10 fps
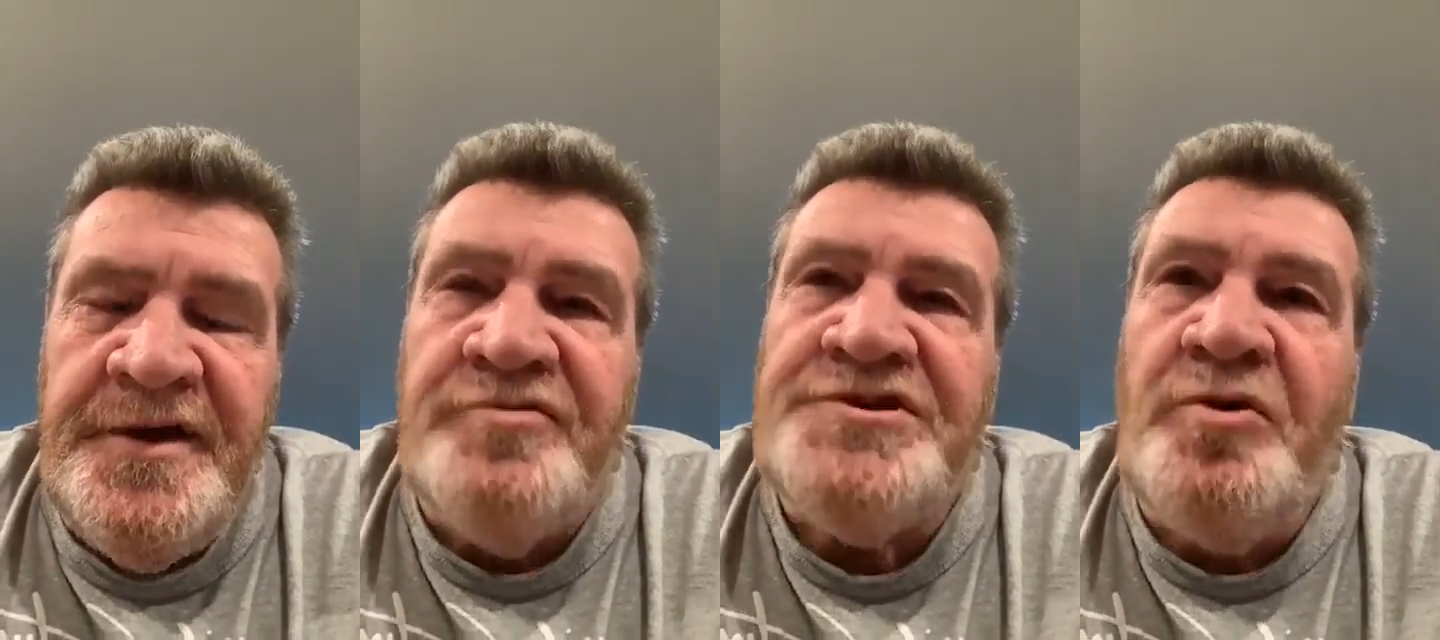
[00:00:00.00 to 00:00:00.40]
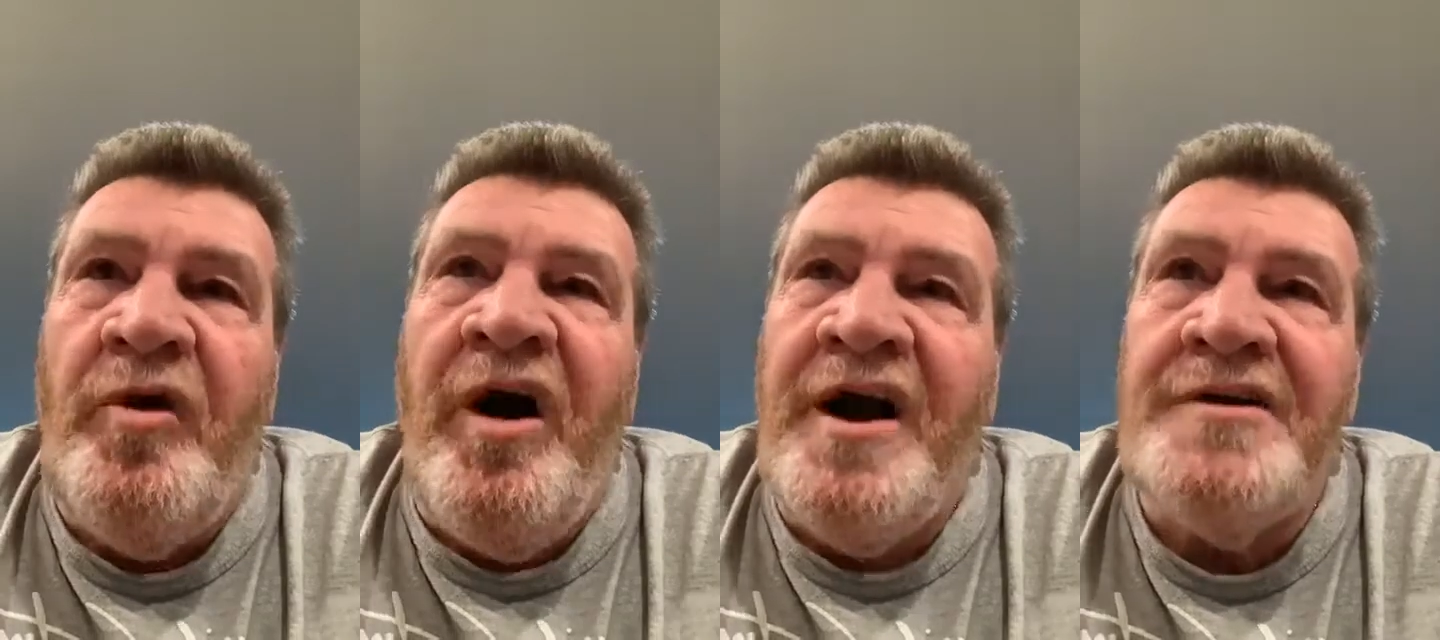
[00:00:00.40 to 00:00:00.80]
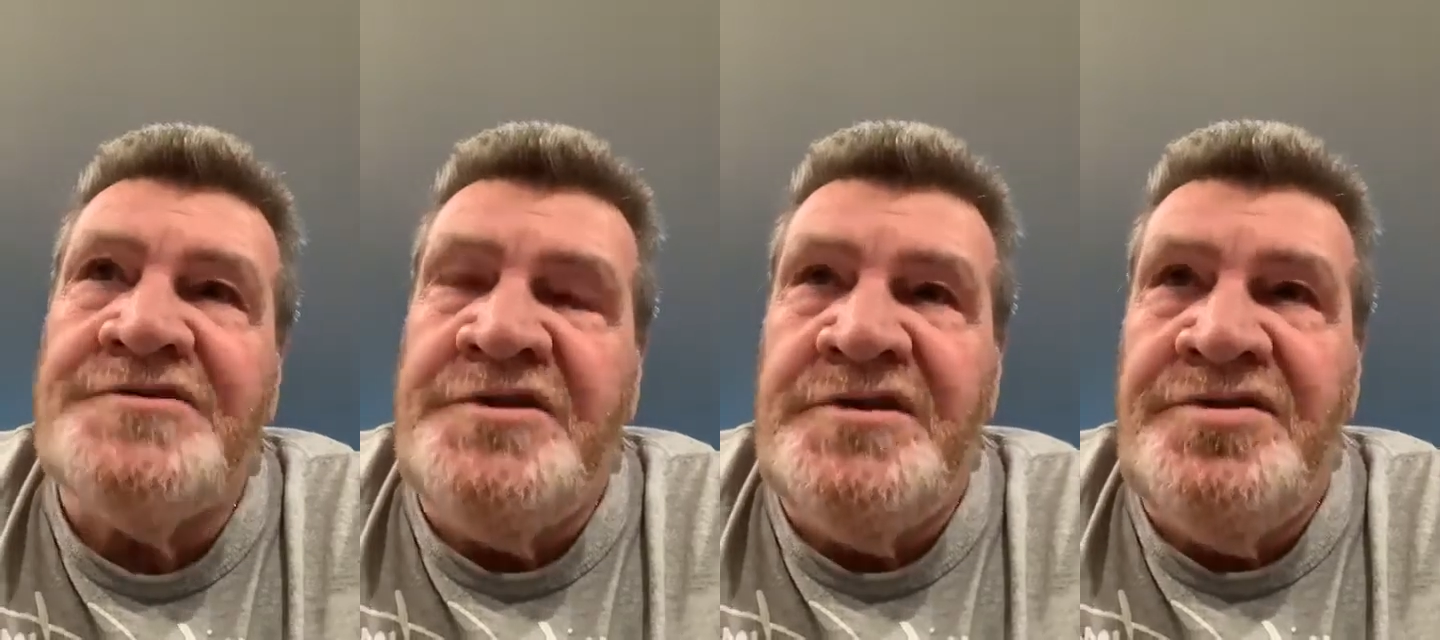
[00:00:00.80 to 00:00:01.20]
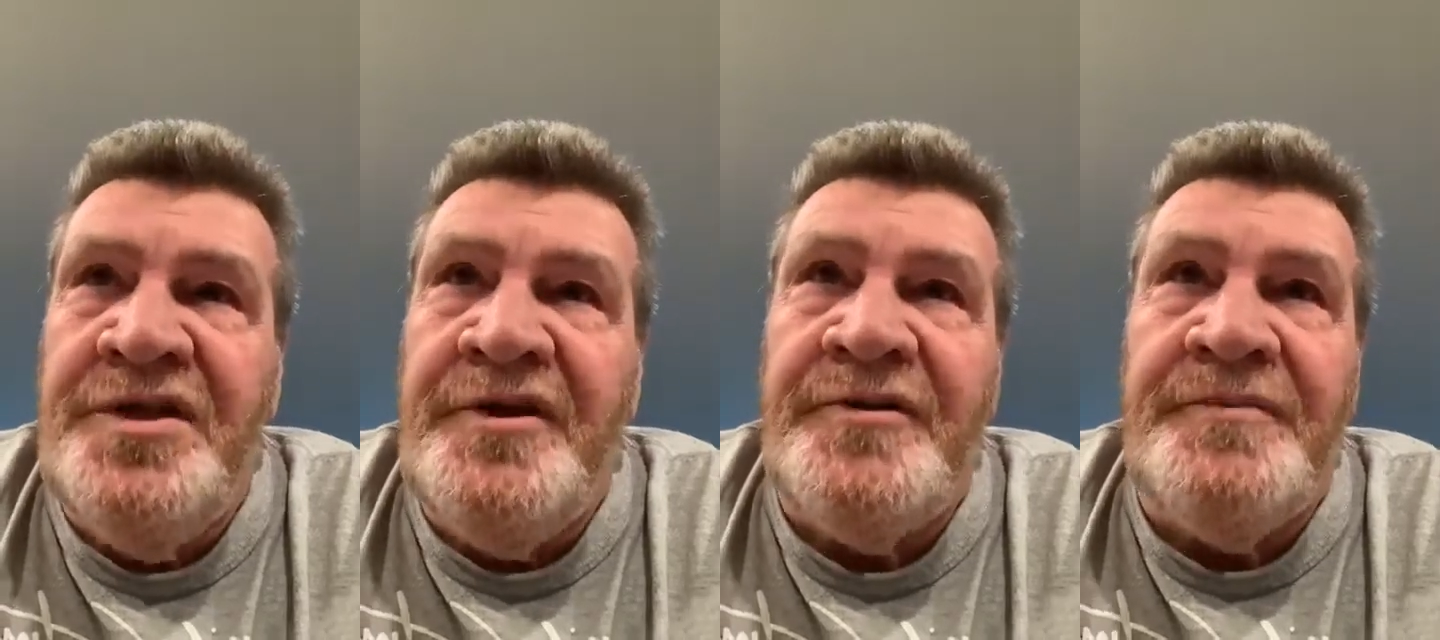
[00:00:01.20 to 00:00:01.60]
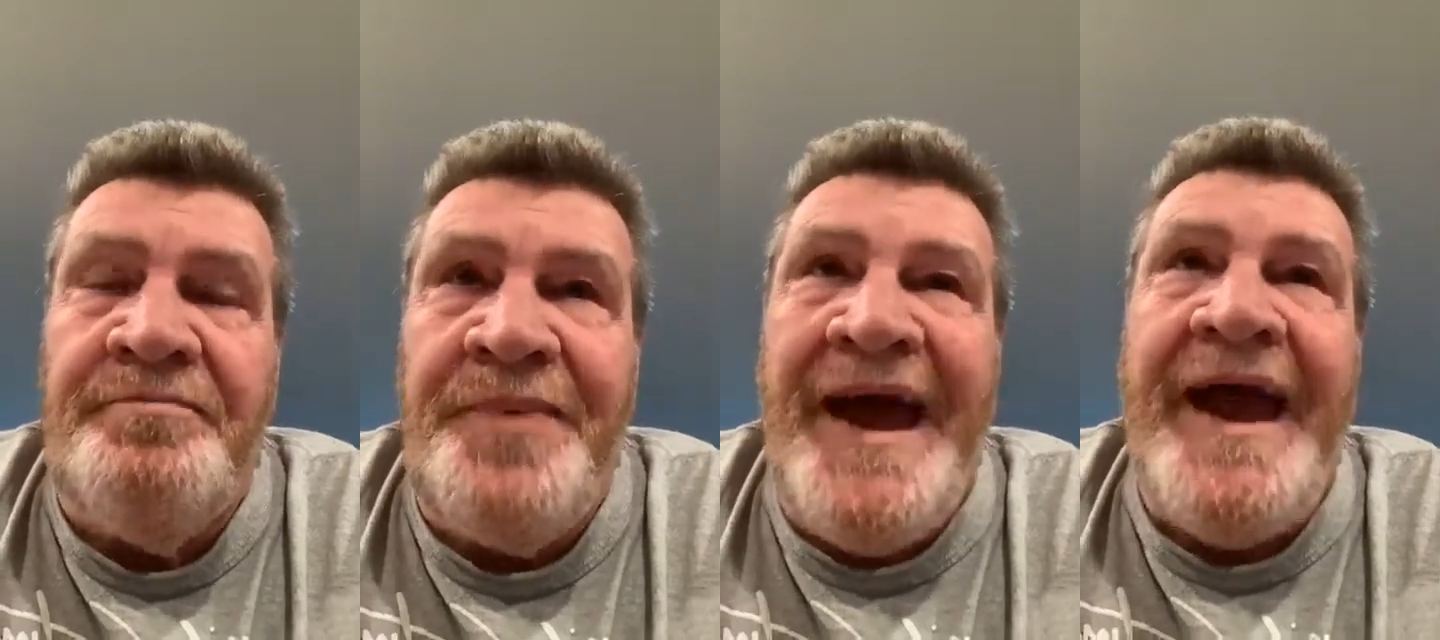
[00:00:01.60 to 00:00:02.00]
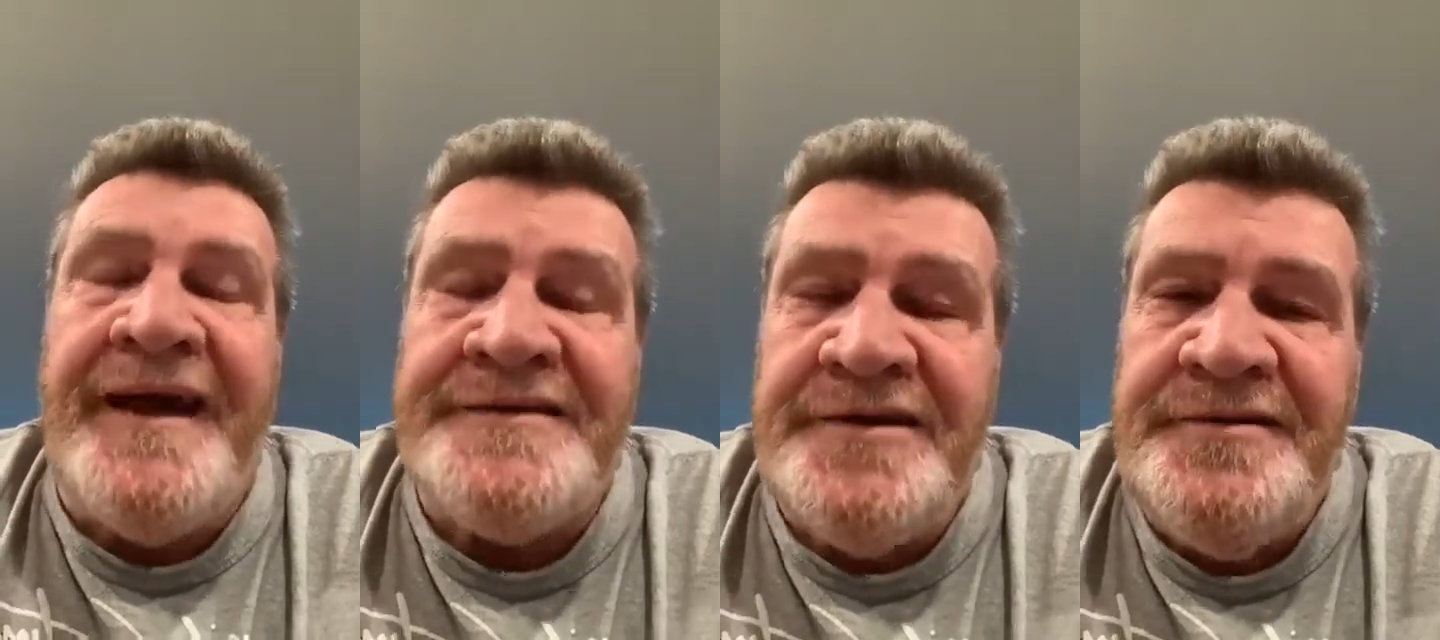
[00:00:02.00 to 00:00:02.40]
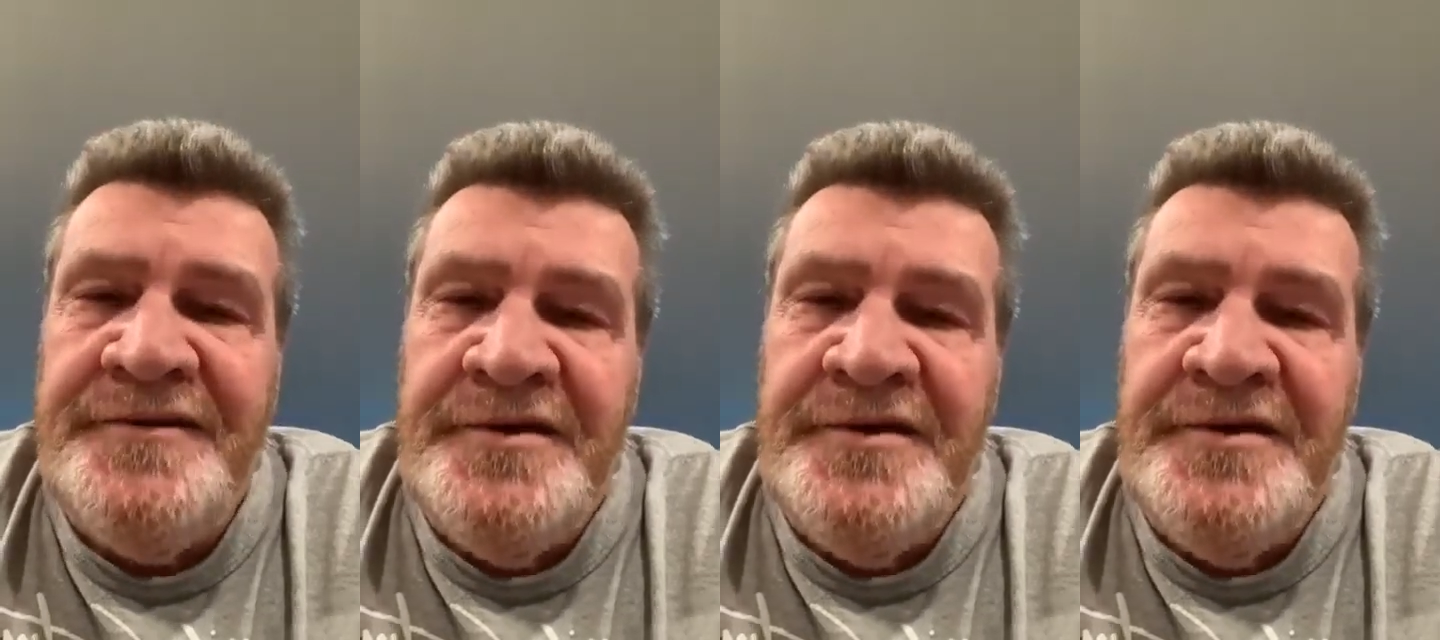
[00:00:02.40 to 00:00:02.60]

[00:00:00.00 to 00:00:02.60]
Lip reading: it was so hard getting there and back